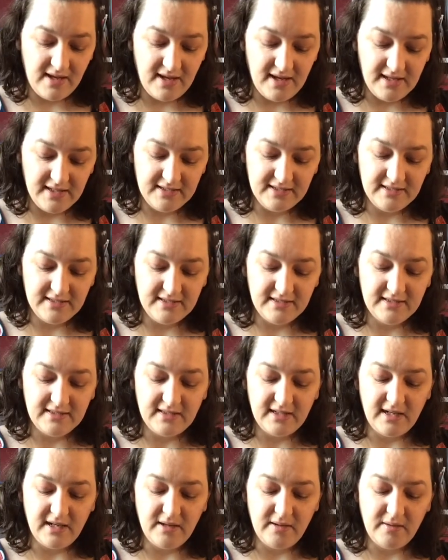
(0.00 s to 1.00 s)
and
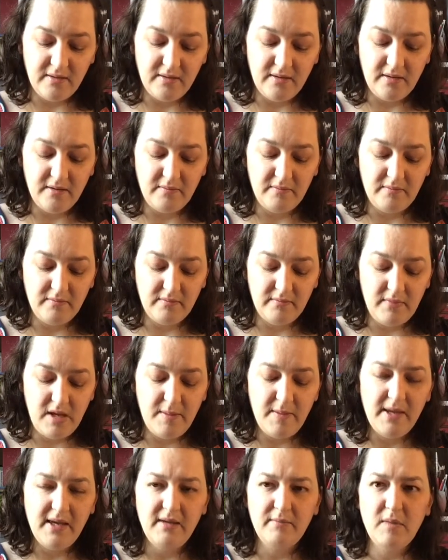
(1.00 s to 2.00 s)

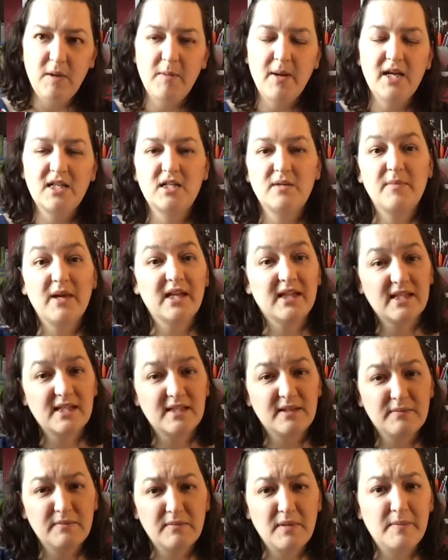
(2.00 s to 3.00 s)
maybe I should make
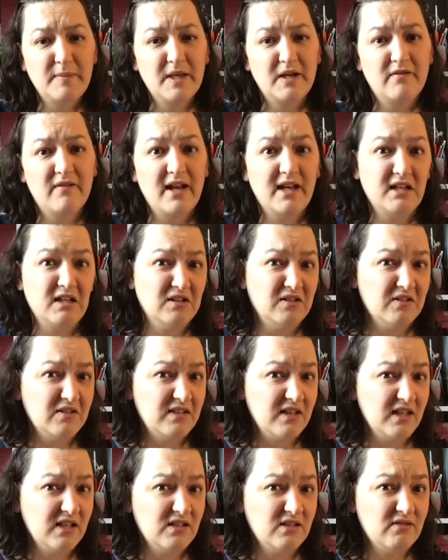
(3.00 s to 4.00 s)
this maybe a regular
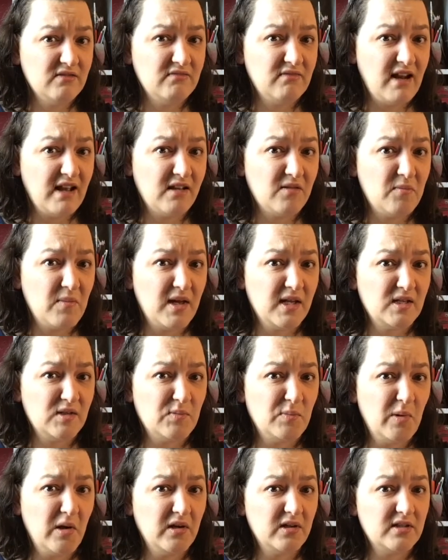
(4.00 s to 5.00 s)
thing to
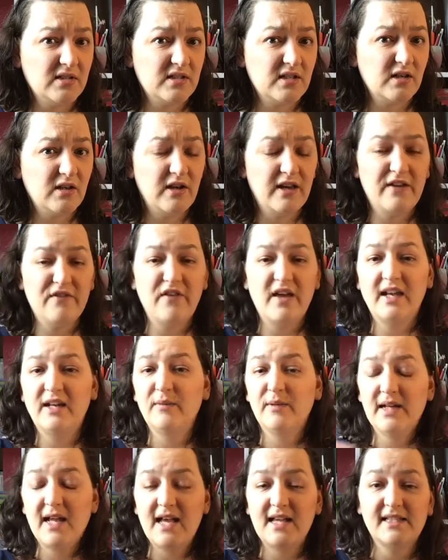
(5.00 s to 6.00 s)
recommend books to you. If
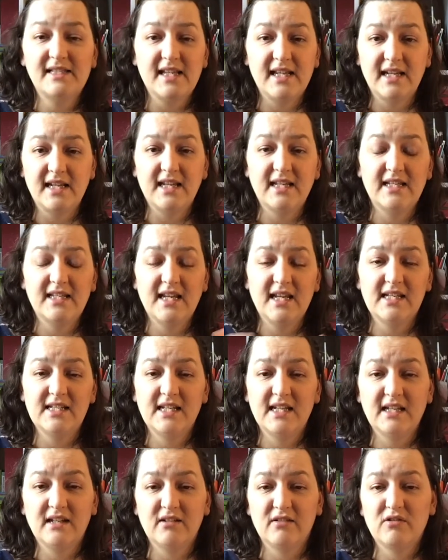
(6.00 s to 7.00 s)
anyone has any
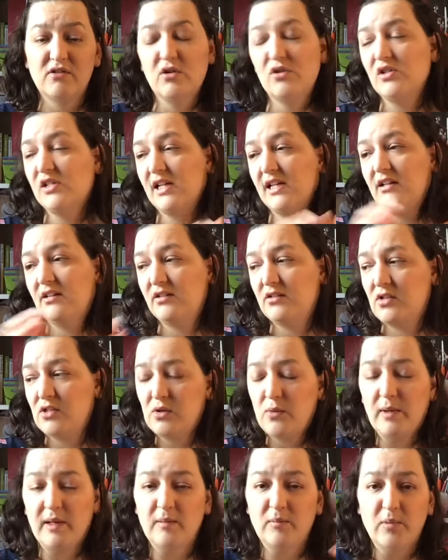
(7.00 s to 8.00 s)
knitting or crochet or
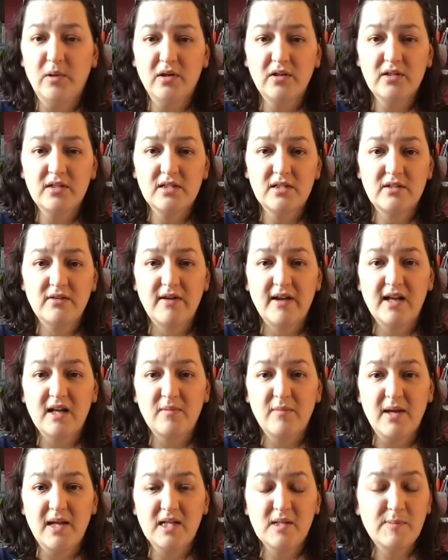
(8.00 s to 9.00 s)
sewing books to
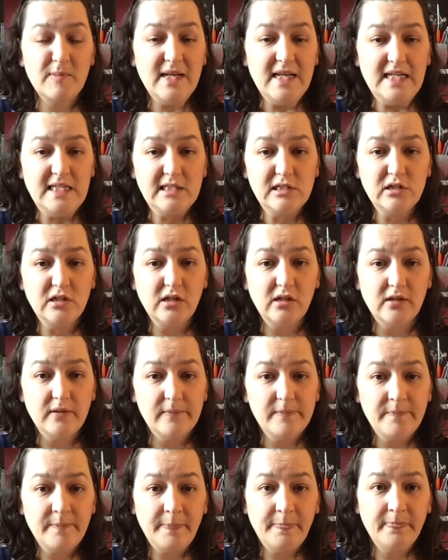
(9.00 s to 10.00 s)
recommend, please do
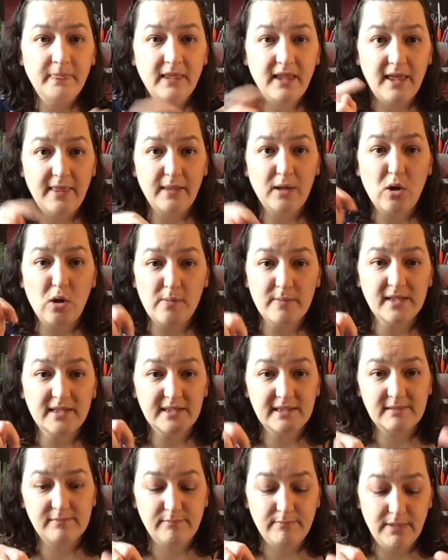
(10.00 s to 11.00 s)
in the
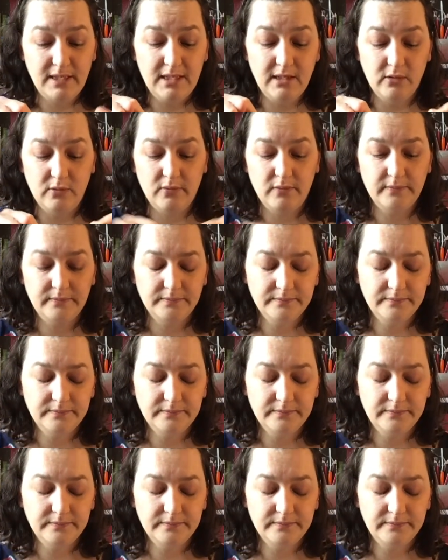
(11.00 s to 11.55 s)
comments below.